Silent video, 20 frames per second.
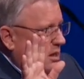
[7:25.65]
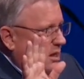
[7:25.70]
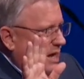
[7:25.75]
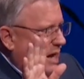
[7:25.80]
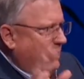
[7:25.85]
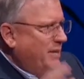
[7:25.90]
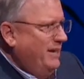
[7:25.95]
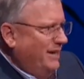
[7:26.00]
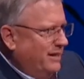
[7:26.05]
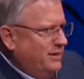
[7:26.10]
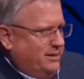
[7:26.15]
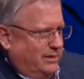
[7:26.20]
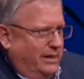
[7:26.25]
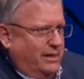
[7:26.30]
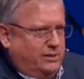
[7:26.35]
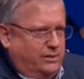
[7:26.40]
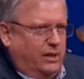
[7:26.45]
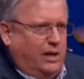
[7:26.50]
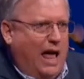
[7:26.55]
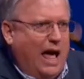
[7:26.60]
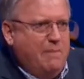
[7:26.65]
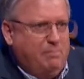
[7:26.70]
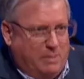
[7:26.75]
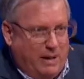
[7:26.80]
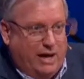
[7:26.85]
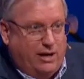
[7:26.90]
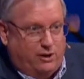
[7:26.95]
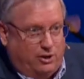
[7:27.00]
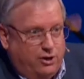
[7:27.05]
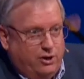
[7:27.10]
I mean, it's a lot
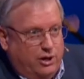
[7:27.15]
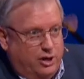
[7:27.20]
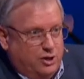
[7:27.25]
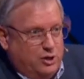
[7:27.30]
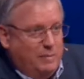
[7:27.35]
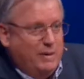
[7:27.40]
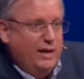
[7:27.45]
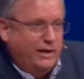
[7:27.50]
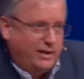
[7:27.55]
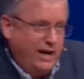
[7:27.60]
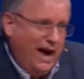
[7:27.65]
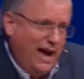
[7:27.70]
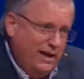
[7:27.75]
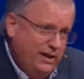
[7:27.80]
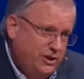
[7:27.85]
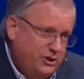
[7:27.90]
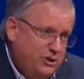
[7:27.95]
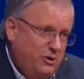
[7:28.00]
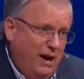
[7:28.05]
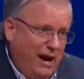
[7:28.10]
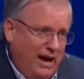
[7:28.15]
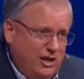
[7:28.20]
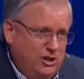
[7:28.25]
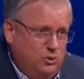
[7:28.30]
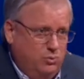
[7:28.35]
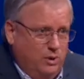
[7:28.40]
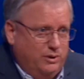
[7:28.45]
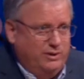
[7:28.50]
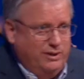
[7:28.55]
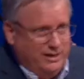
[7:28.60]
better to be a college
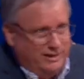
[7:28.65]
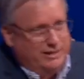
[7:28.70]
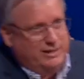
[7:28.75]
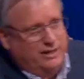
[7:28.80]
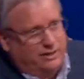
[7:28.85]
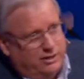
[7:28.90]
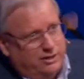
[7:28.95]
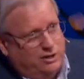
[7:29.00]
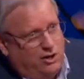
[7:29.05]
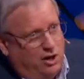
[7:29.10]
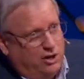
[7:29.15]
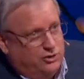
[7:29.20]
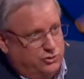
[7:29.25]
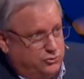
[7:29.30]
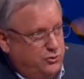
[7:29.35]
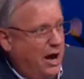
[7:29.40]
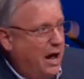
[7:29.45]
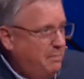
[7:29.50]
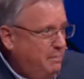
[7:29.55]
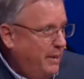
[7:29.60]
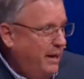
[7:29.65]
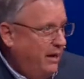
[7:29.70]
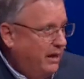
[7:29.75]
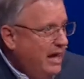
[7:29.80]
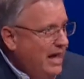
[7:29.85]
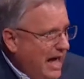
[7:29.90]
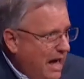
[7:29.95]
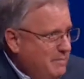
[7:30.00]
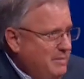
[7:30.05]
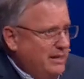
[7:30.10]
graduate than a kindergarten dropout.
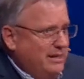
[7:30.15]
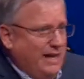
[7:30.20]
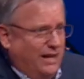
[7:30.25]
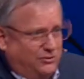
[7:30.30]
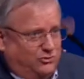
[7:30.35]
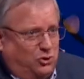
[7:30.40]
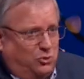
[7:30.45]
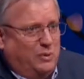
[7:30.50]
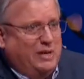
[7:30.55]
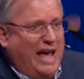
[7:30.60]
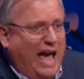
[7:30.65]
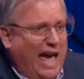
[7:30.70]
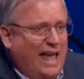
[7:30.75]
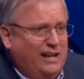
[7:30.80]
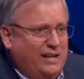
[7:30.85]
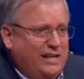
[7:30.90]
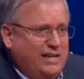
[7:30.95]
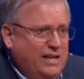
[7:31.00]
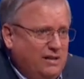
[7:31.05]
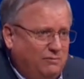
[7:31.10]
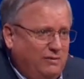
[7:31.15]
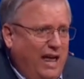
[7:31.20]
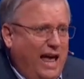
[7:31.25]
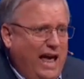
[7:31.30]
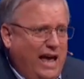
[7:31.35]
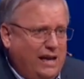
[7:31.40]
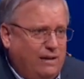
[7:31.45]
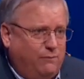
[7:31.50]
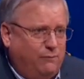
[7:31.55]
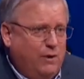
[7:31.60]
I mean, that's the reality of
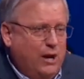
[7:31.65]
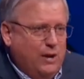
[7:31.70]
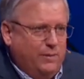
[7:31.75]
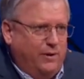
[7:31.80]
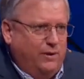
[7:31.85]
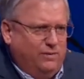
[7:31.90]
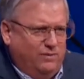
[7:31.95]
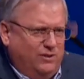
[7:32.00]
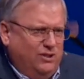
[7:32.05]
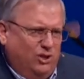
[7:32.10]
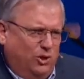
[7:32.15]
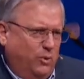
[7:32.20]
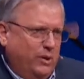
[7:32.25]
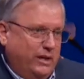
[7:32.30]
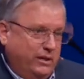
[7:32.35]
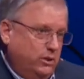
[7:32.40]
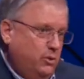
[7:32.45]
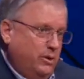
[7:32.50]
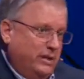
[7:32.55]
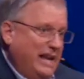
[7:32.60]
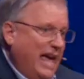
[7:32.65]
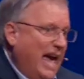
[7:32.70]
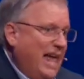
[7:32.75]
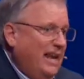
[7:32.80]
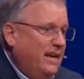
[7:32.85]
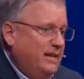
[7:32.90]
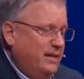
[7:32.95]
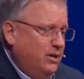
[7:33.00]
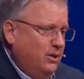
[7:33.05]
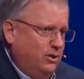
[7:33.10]
life. That, you
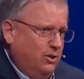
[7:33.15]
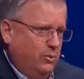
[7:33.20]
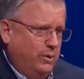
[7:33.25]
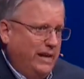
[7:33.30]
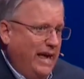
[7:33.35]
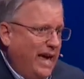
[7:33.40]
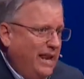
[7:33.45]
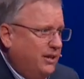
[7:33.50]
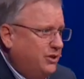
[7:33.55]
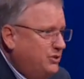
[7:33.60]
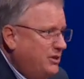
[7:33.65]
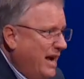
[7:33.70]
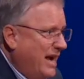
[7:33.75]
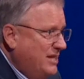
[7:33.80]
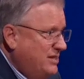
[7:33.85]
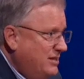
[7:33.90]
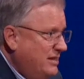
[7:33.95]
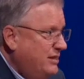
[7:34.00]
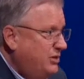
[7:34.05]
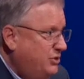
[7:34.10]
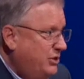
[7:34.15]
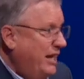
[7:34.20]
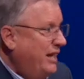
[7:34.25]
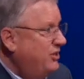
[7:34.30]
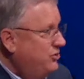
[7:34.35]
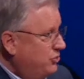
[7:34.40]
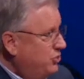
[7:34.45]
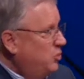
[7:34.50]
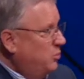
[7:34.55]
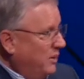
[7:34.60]
analyze these
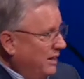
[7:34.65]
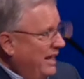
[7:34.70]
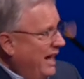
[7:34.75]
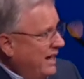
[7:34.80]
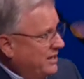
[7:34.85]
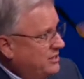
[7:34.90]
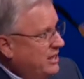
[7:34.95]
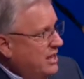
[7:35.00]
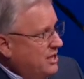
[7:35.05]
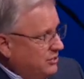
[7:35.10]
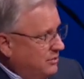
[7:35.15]
things and you realize,